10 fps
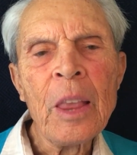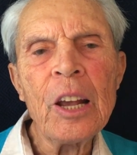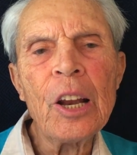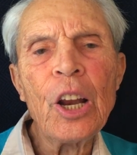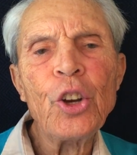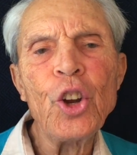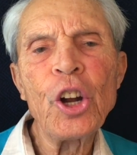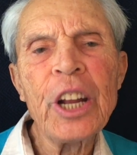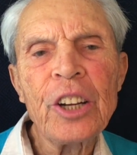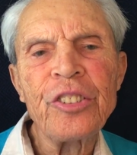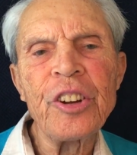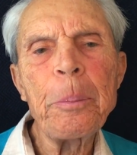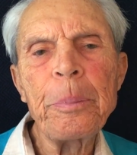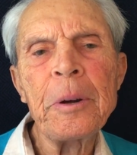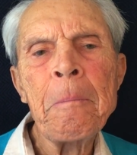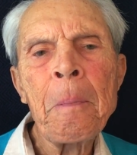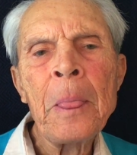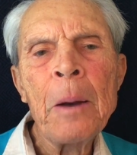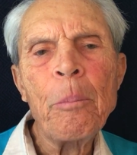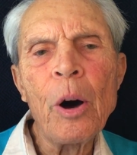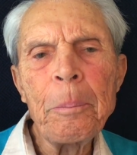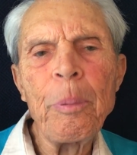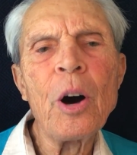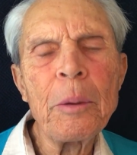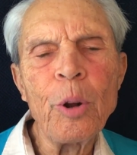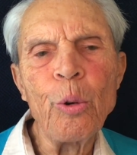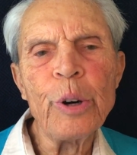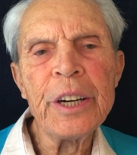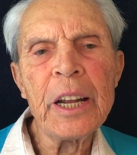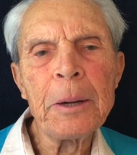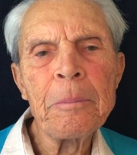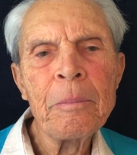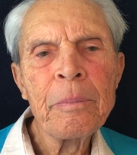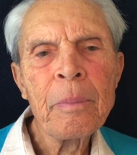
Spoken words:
He'll not accept my Bible reading